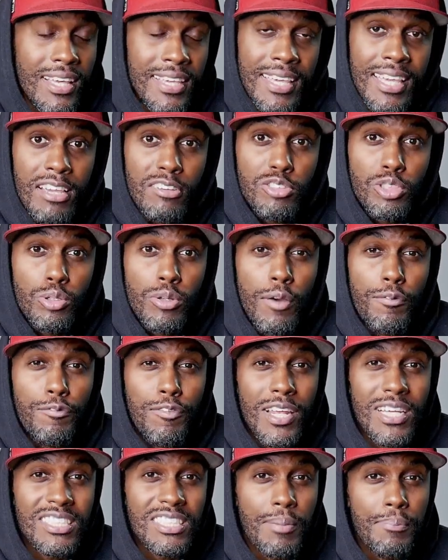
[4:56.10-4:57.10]
gives you the
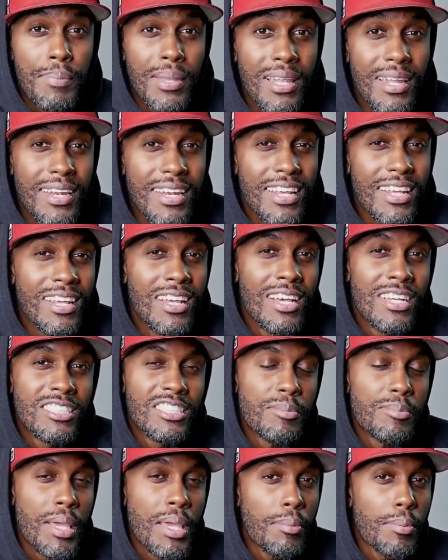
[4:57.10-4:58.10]
flexibility
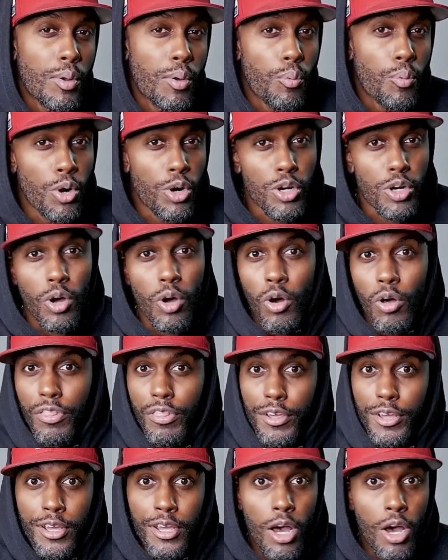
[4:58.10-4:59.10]
to be able to work on
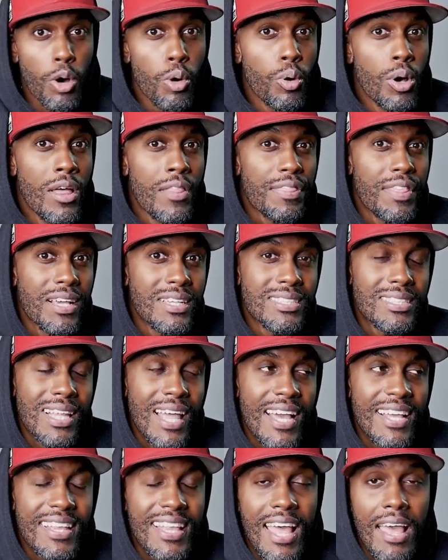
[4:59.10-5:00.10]
the go, things
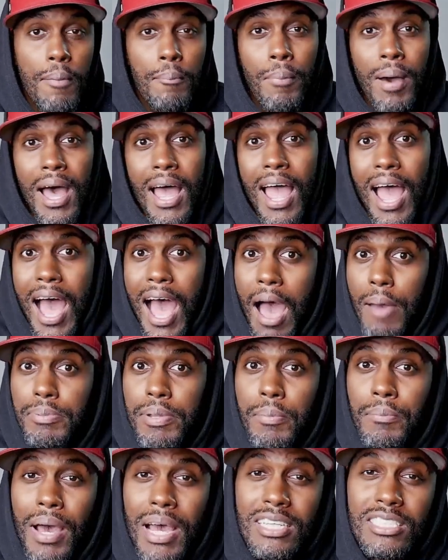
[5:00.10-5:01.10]
like that, by
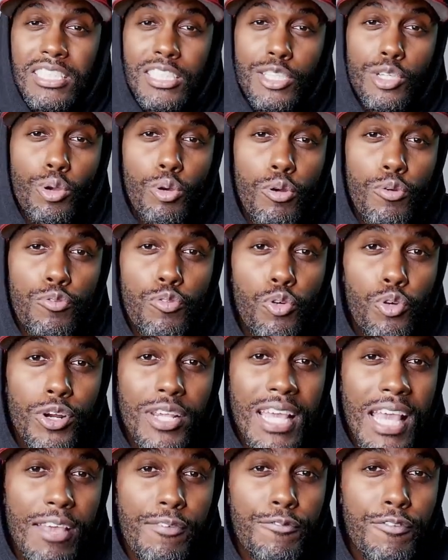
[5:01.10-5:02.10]
optimizing your
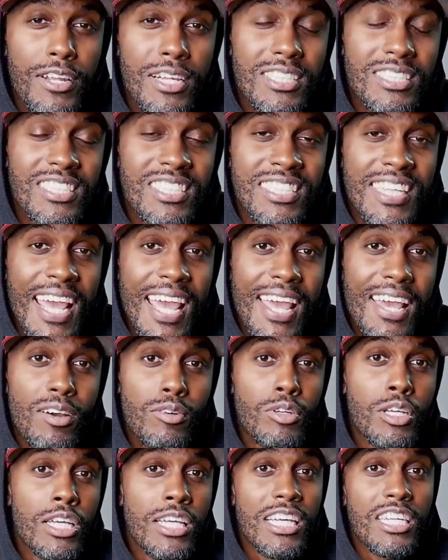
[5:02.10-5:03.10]
4K footage
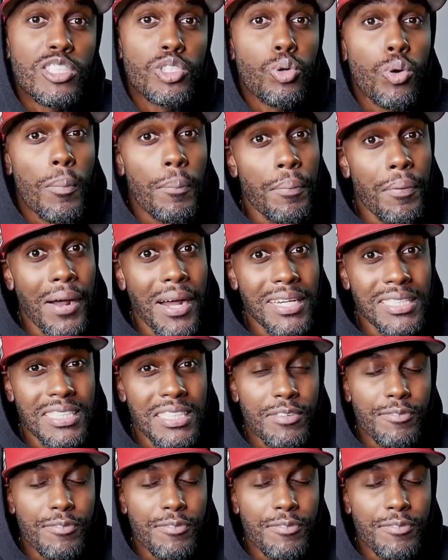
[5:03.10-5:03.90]
down into a proxy